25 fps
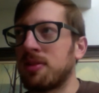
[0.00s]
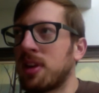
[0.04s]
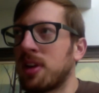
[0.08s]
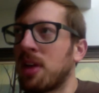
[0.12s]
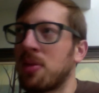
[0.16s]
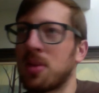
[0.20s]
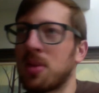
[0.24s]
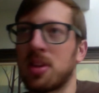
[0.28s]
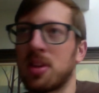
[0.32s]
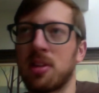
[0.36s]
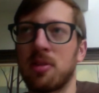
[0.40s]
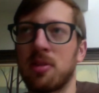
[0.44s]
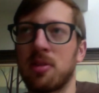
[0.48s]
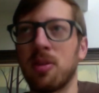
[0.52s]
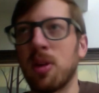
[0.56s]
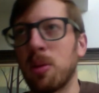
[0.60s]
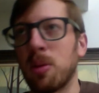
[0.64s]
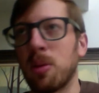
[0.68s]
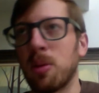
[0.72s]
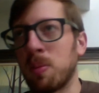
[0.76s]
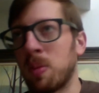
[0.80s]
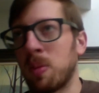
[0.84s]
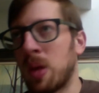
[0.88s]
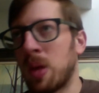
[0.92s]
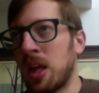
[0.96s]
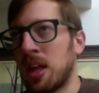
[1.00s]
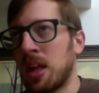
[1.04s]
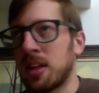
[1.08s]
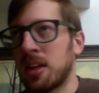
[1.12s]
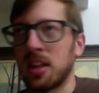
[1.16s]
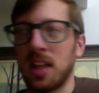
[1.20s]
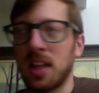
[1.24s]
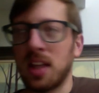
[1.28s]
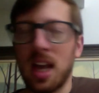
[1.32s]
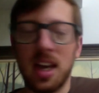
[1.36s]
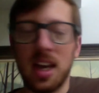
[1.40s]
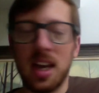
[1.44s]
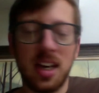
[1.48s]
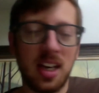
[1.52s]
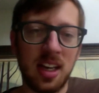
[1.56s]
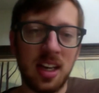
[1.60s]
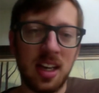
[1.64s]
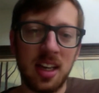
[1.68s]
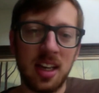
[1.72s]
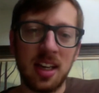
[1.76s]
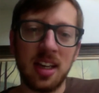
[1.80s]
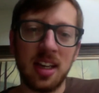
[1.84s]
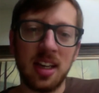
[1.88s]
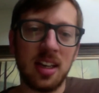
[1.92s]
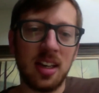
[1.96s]
everything from the
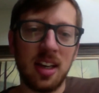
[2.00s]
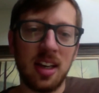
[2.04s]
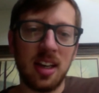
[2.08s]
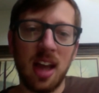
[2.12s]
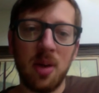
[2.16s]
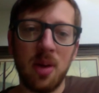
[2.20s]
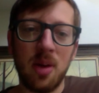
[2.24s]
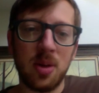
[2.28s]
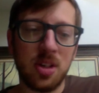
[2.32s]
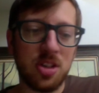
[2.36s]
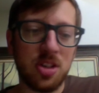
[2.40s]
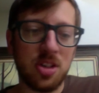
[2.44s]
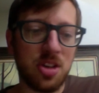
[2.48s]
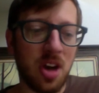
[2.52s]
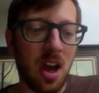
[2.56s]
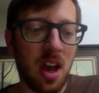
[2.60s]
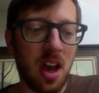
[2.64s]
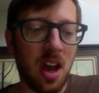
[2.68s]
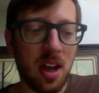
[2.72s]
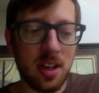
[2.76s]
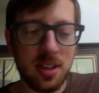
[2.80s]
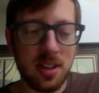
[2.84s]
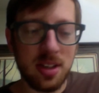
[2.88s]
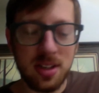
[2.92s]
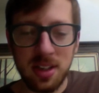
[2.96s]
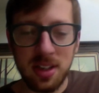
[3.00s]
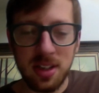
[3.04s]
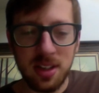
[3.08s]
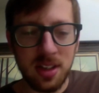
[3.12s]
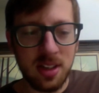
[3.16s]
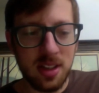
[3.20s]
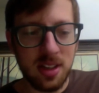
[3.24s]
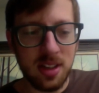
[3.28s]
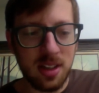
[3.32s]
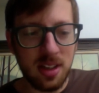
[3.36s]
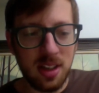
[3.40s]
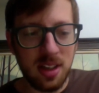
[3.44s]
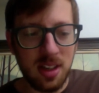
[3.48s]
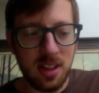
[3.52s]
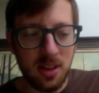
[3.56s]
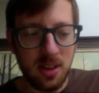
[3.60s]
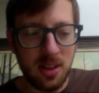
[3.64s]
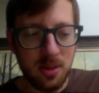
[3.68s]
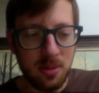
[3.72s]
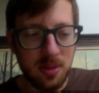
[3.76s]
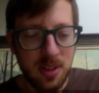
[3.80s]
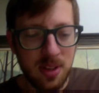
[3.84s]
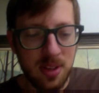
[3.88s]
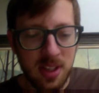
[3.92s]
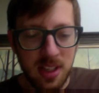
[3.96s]
lighting and how it's shot to
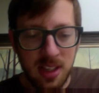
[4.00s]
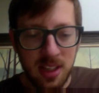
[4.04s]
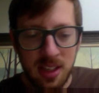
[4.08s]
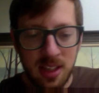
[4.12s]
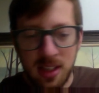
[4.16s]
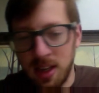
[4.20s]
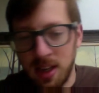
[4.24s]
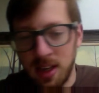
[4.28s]
the